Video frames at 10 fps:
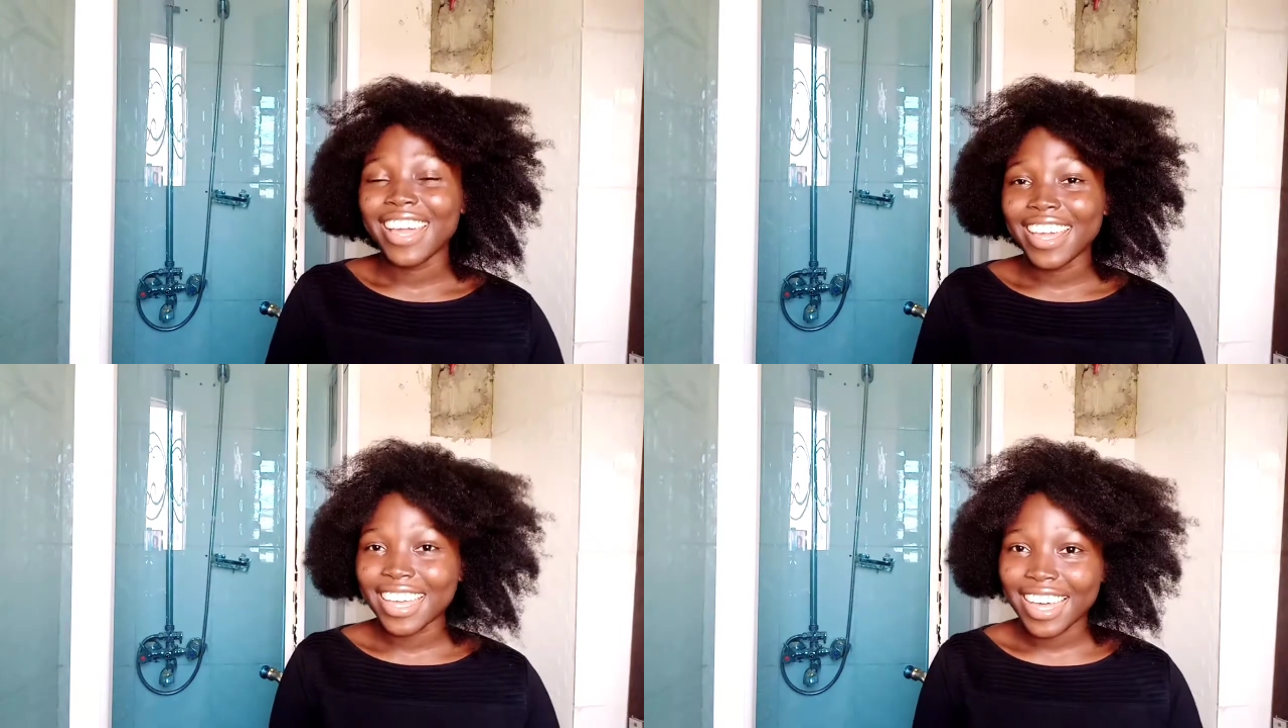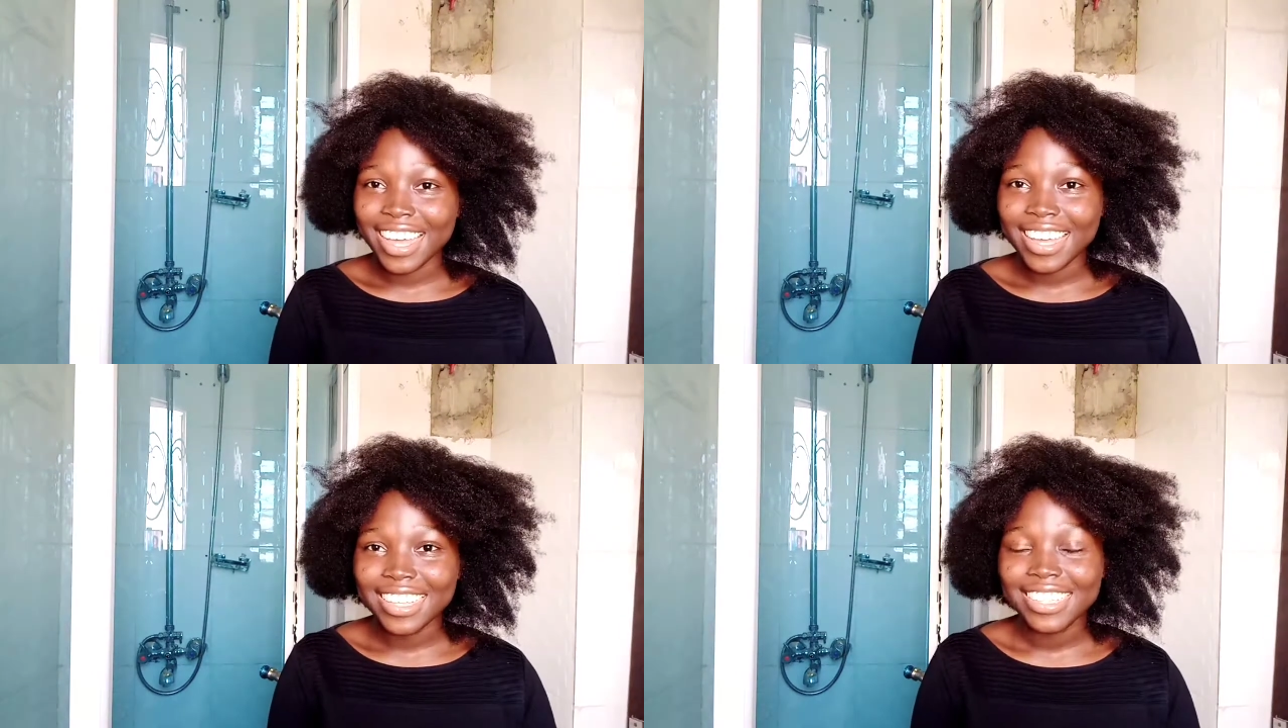hey
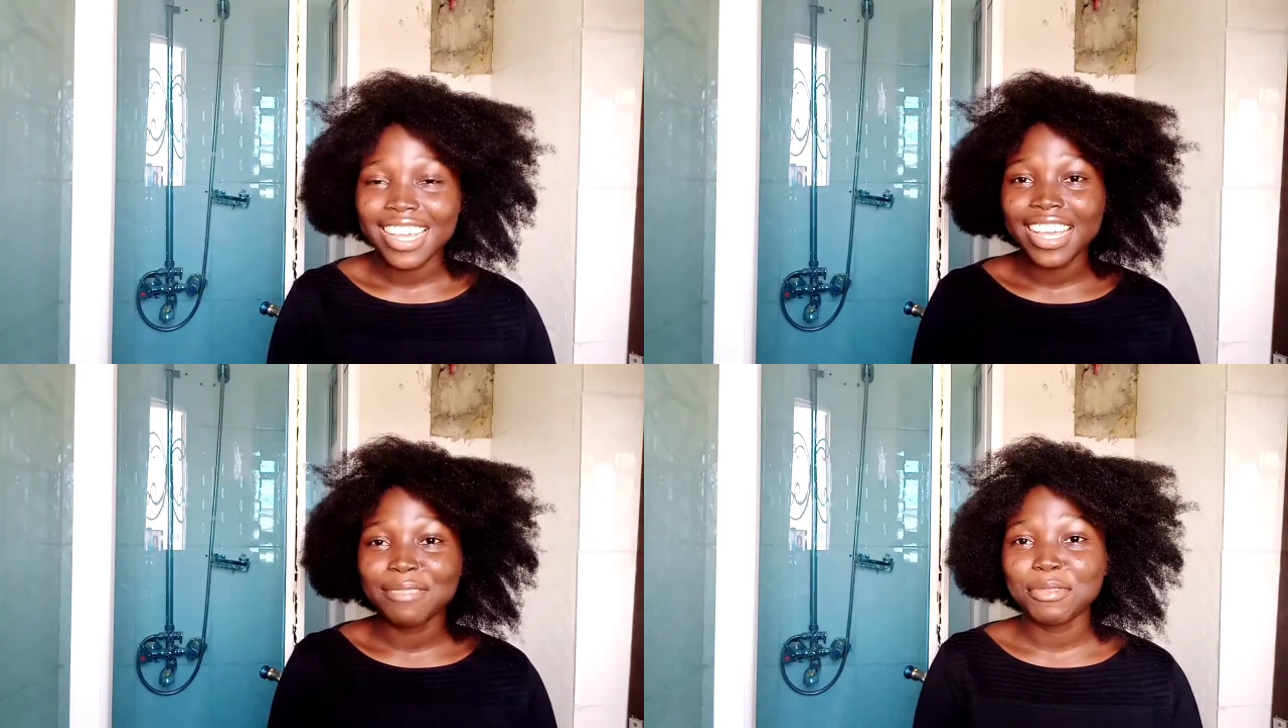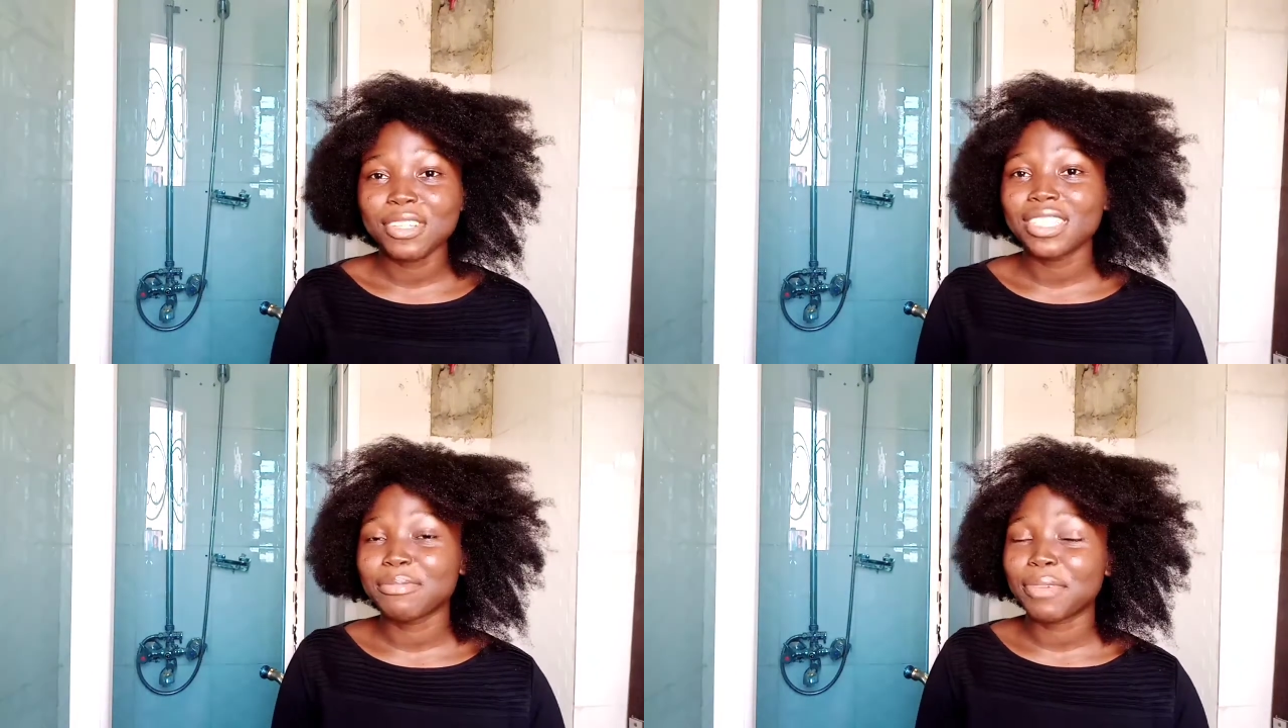guys, I am
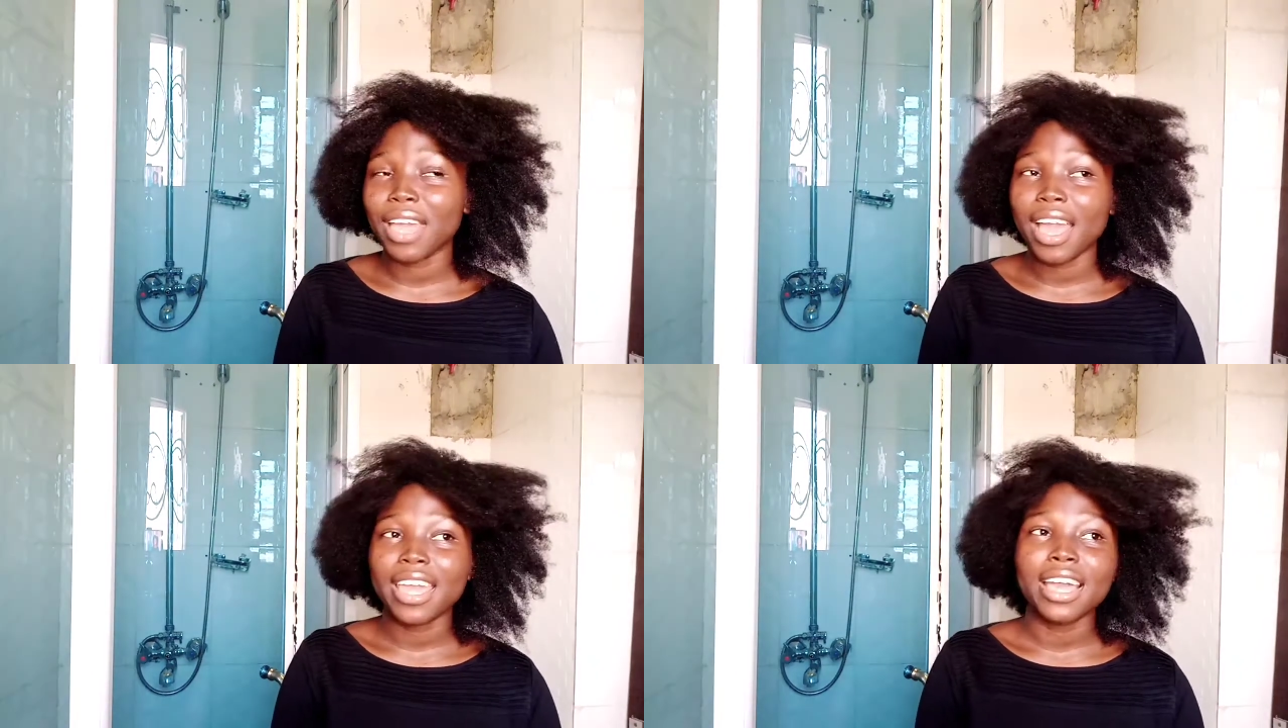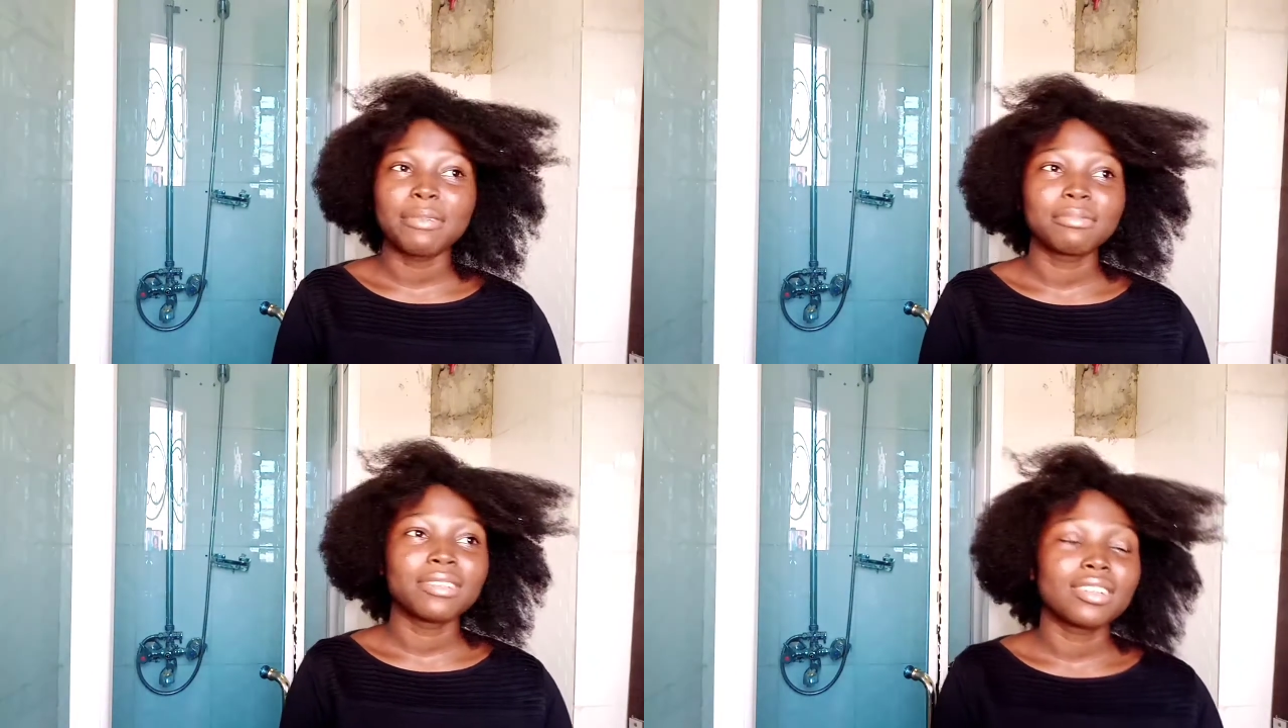going to be. I
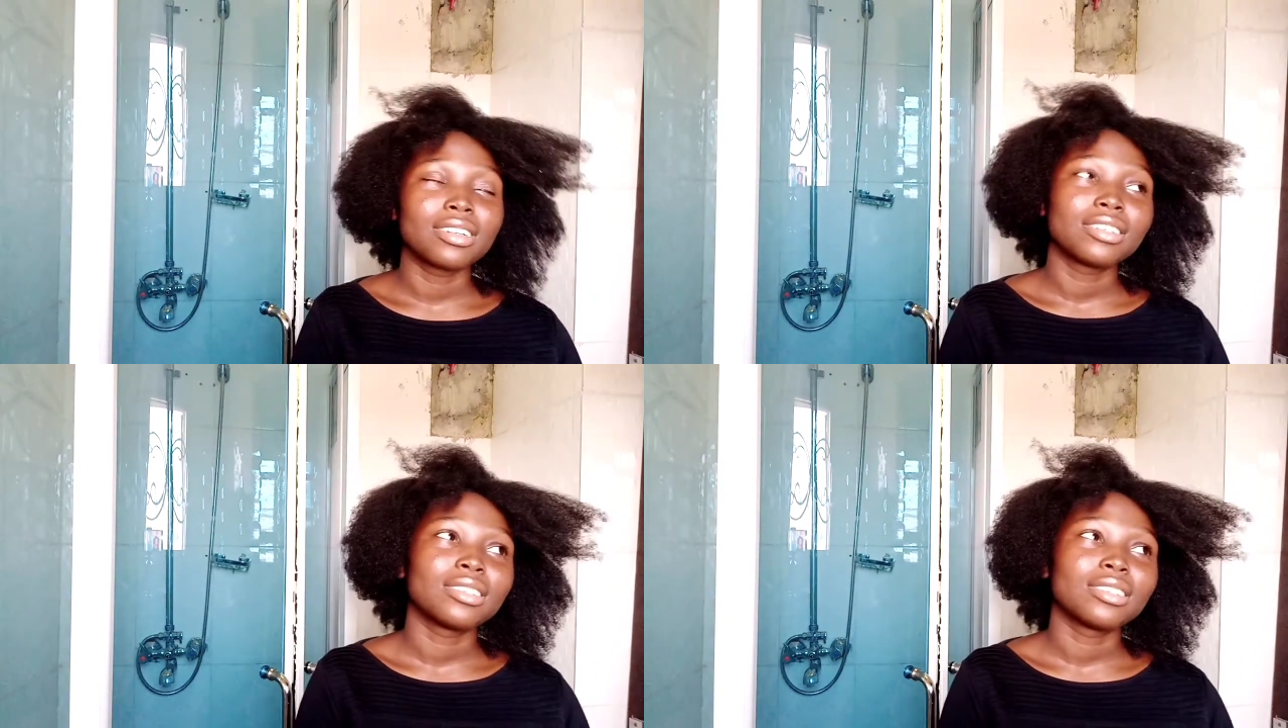am. Oh